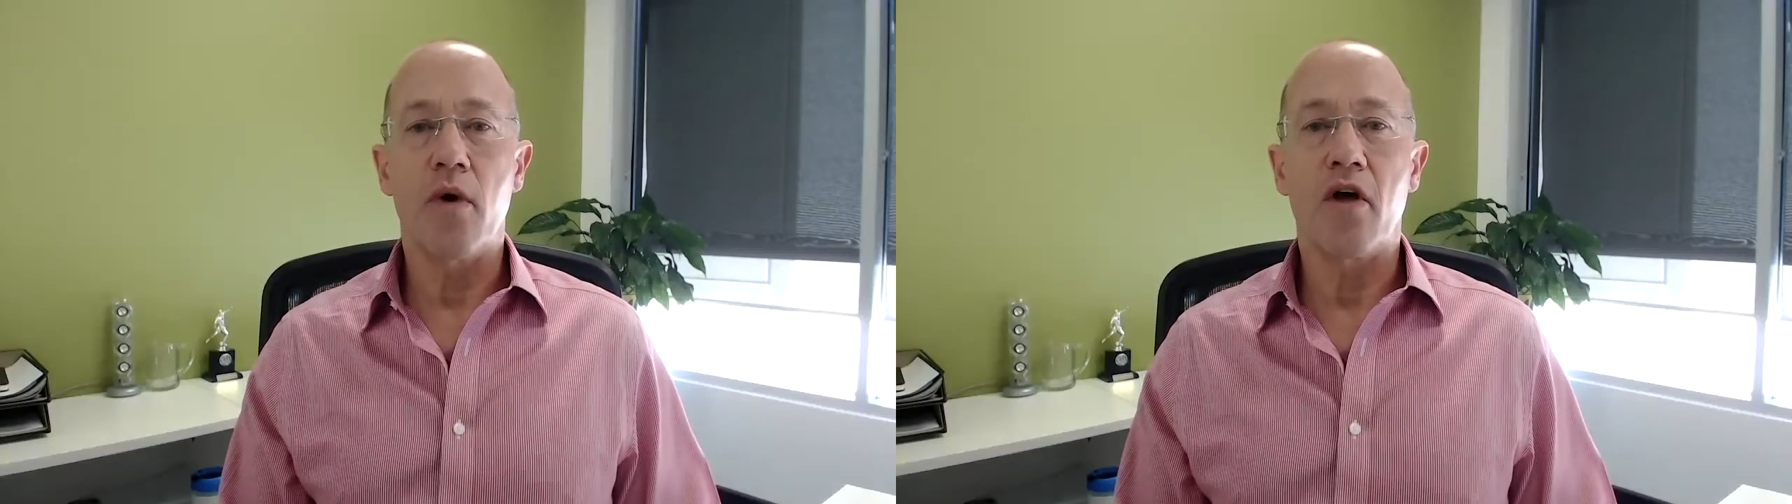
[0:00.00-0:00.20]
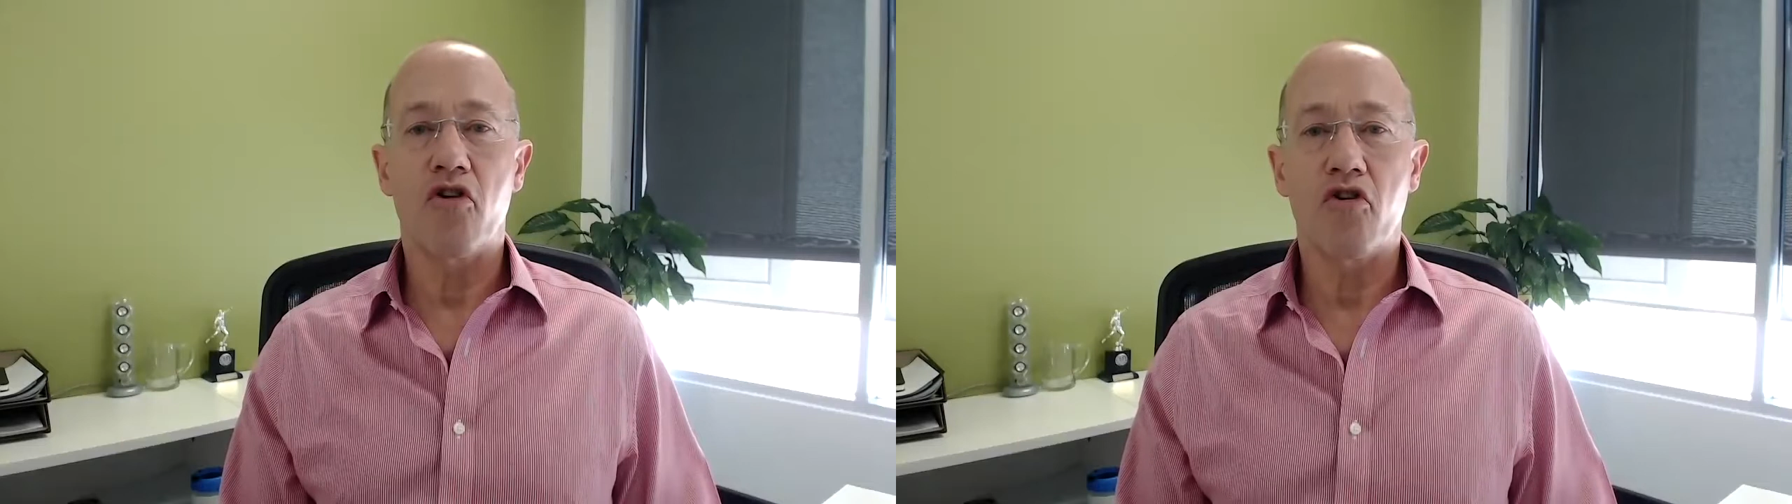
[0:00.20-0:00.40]

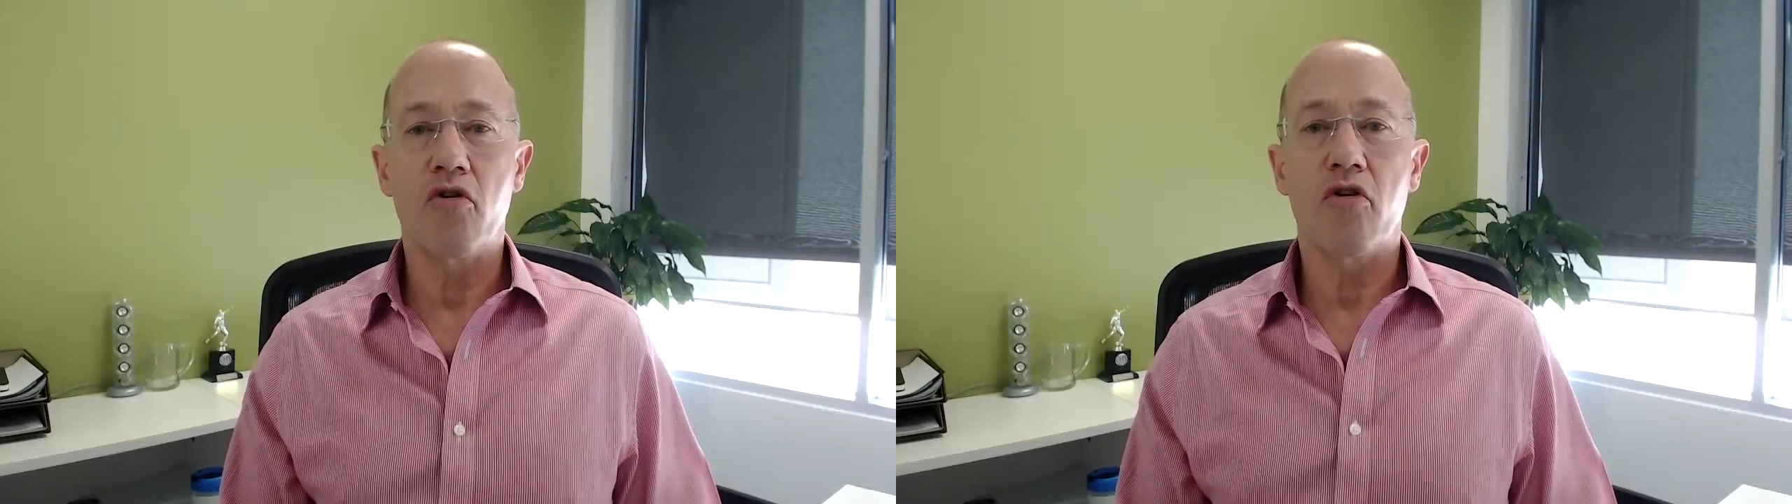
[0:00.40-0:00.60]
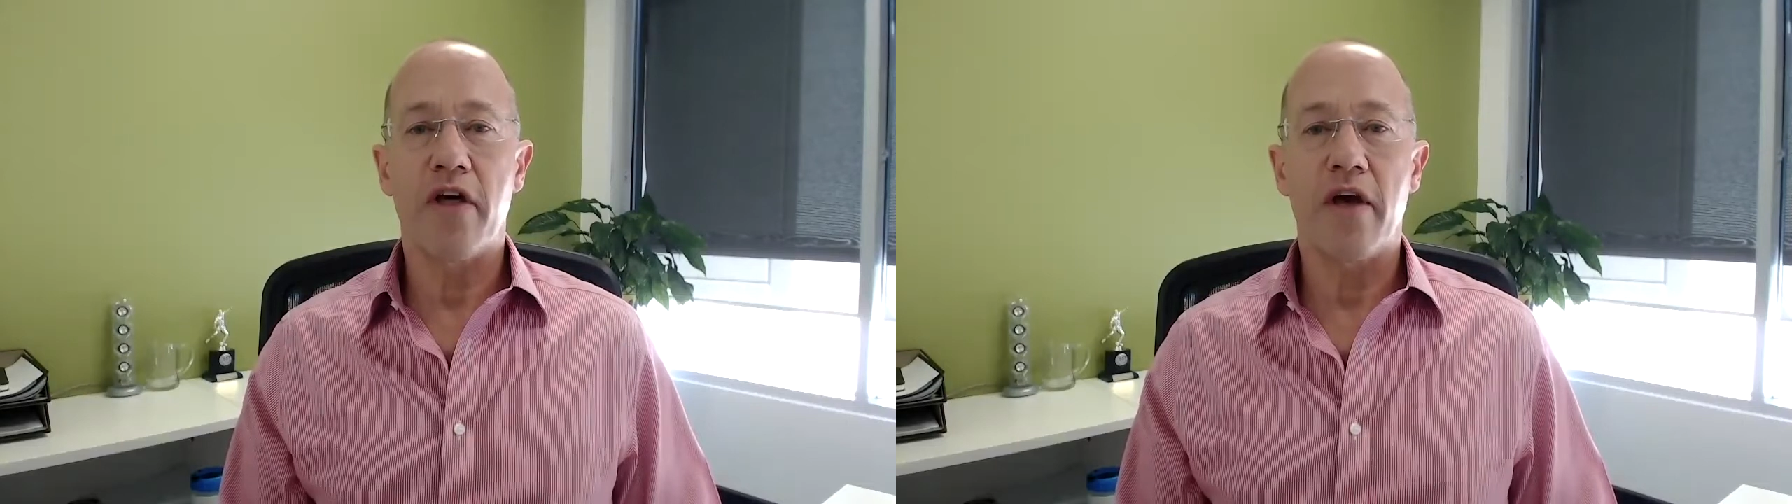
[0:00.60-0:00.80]
as soon
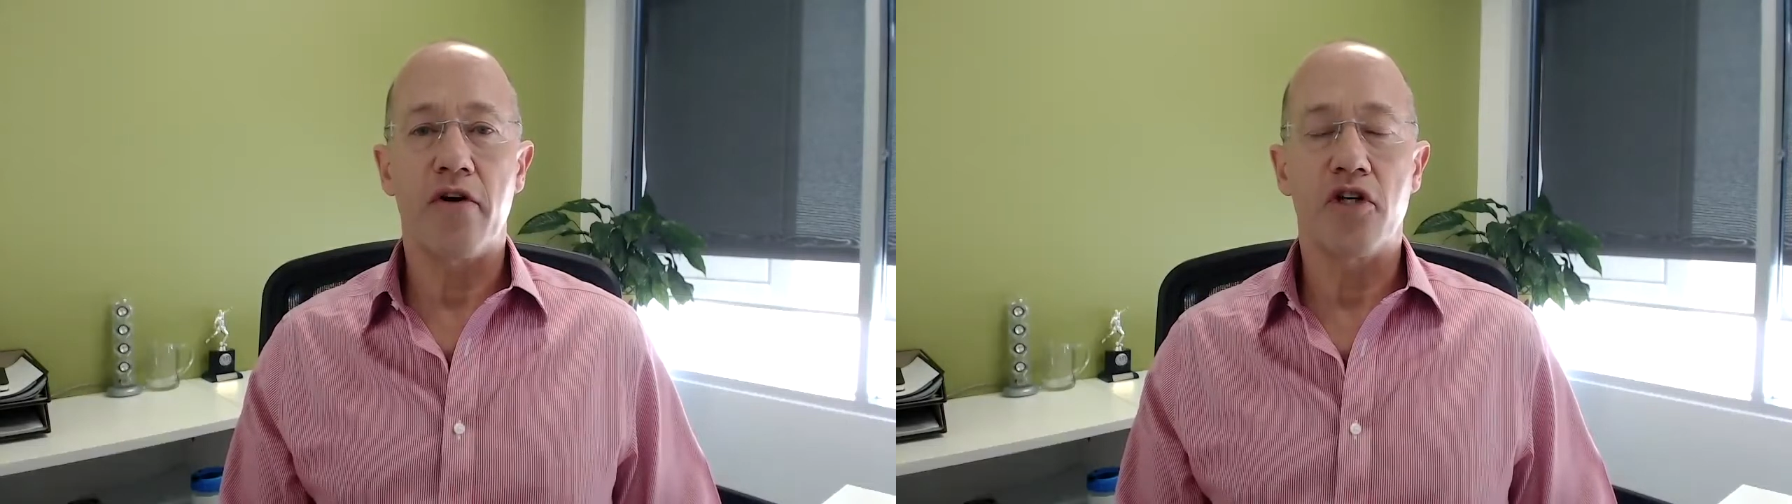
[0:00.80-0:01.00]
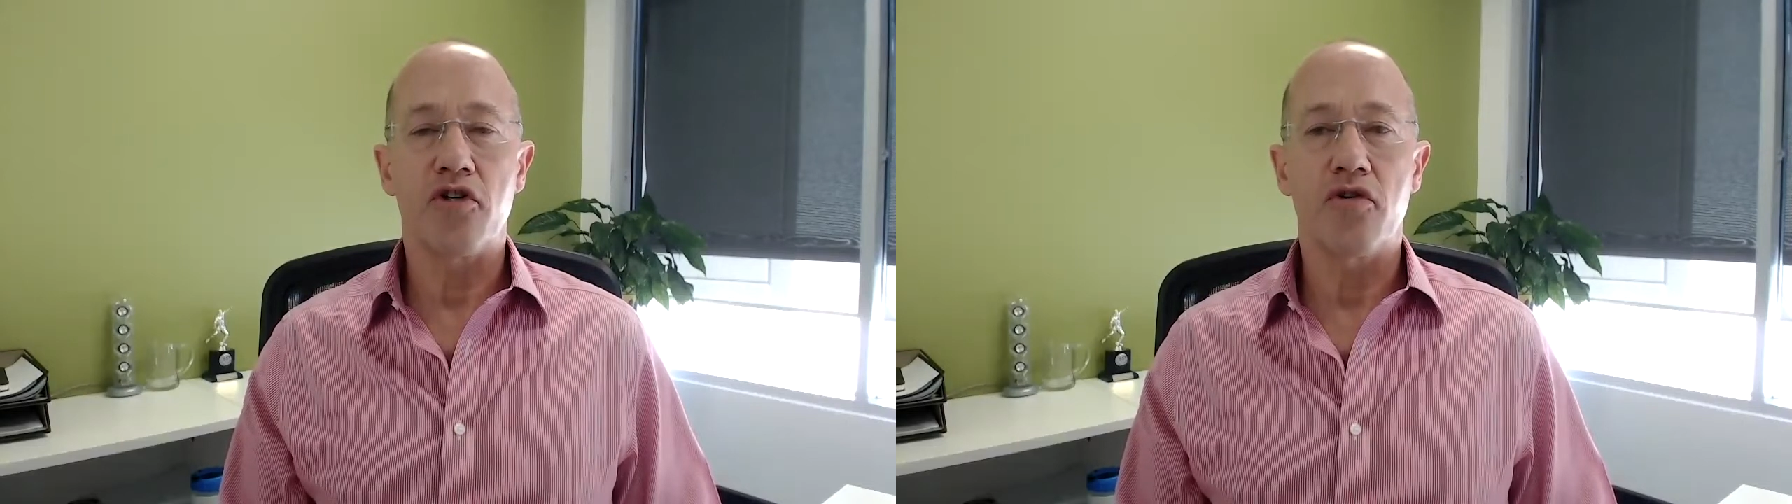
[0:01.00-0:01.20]
as they are
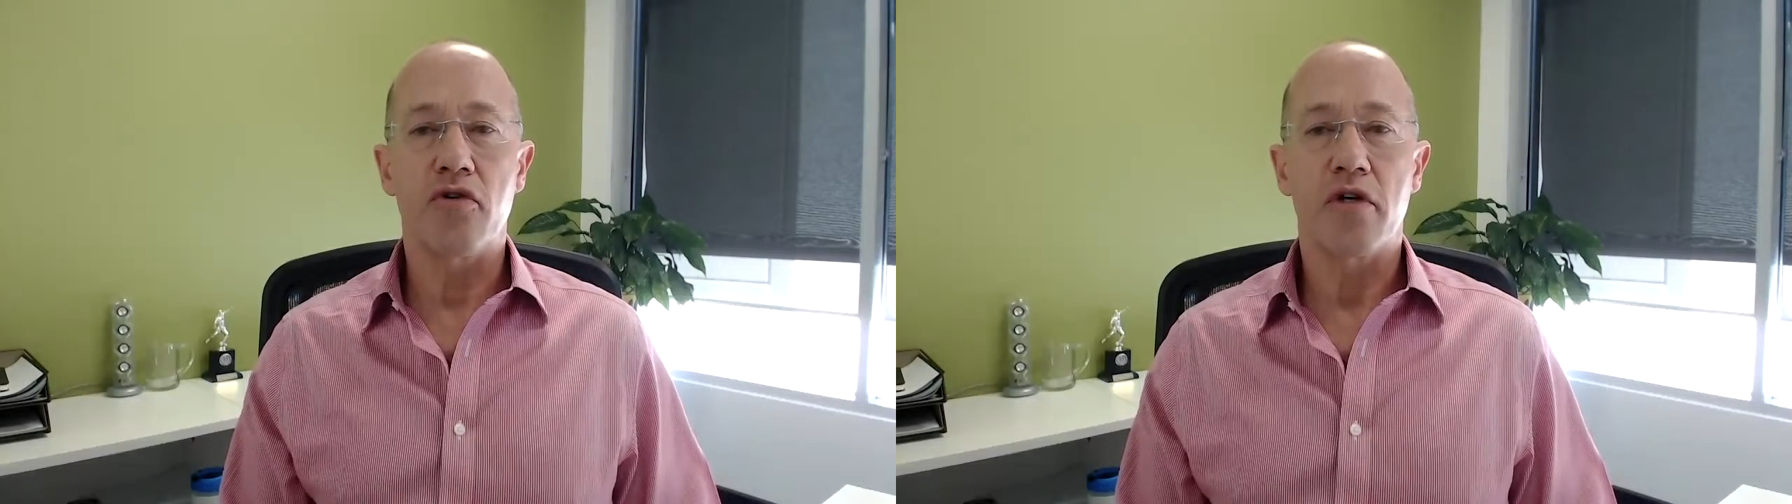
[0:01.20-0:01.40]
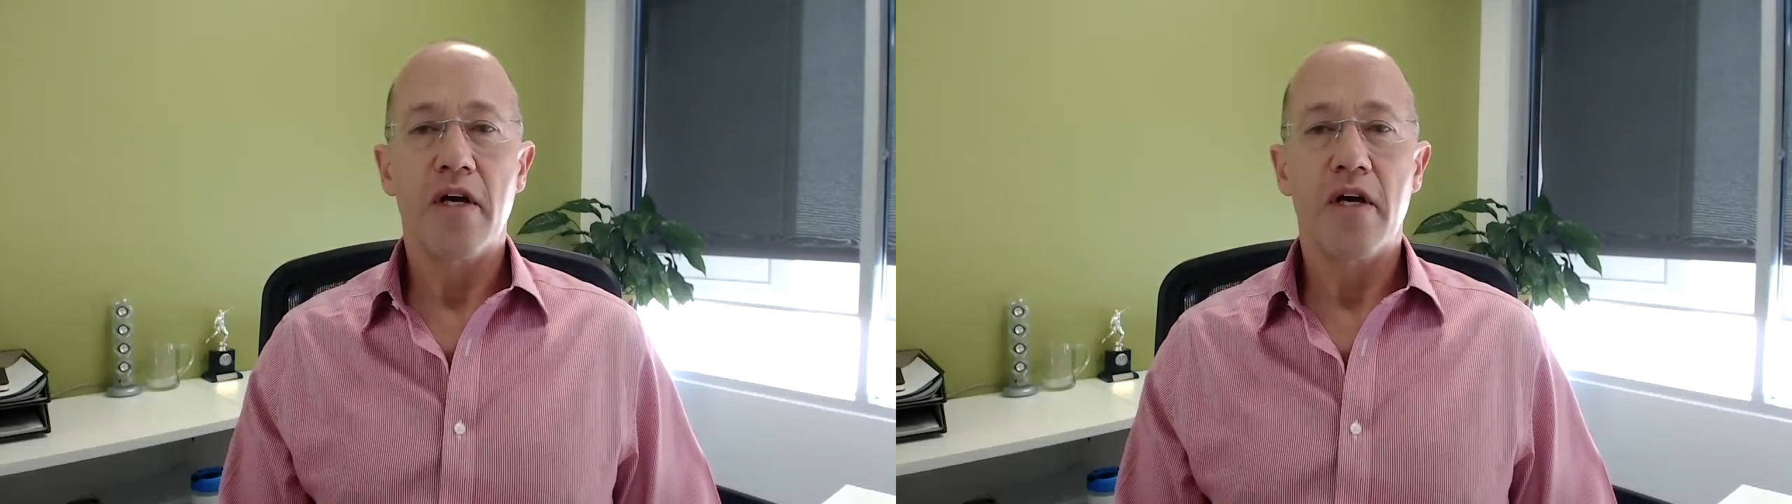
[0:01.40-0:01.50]
issued.